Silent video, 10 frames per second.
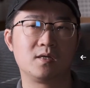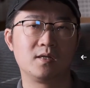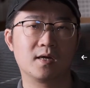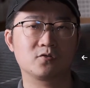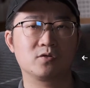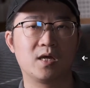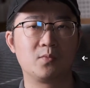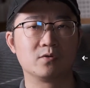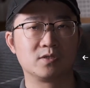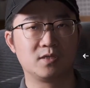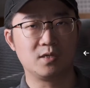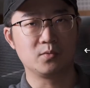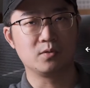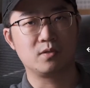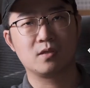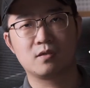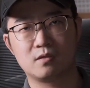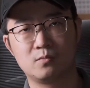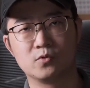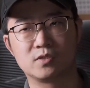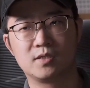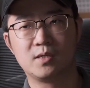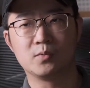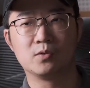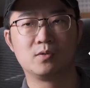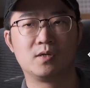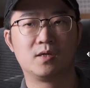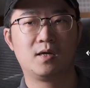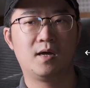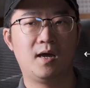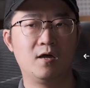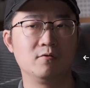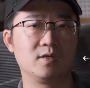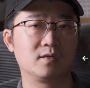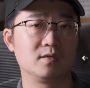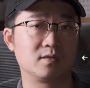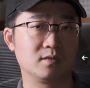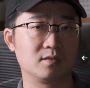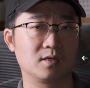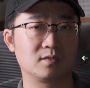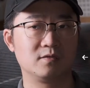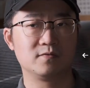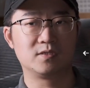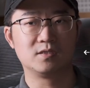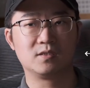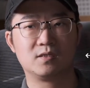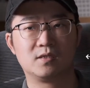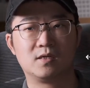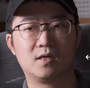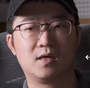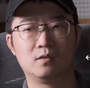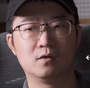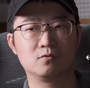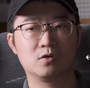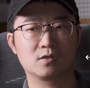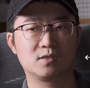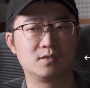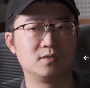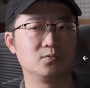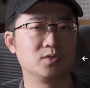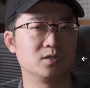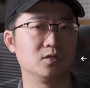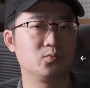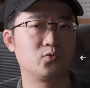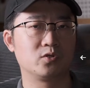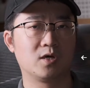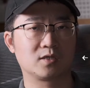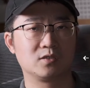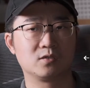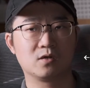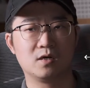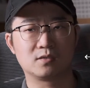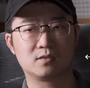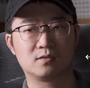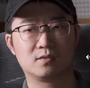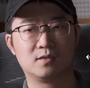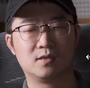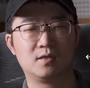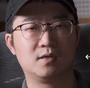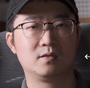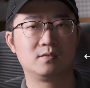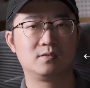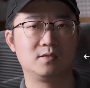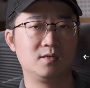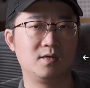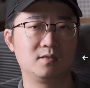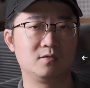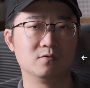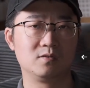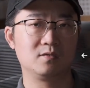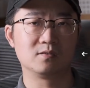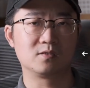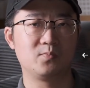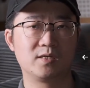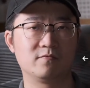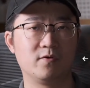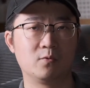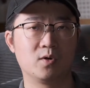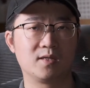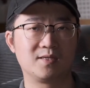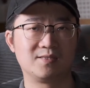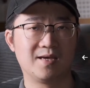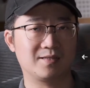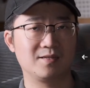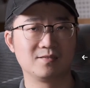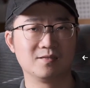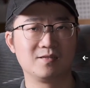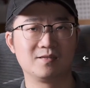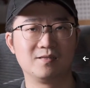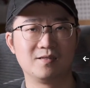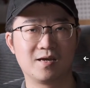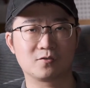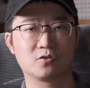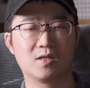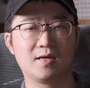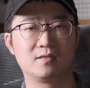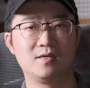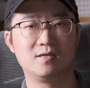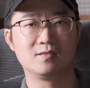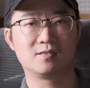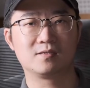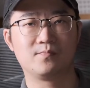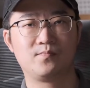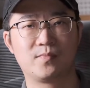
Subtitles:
electrochemical stable, thermostable, ionically conductivity, low toxicity with low production cost. CATL didn't specify what exactly the electrolyte is,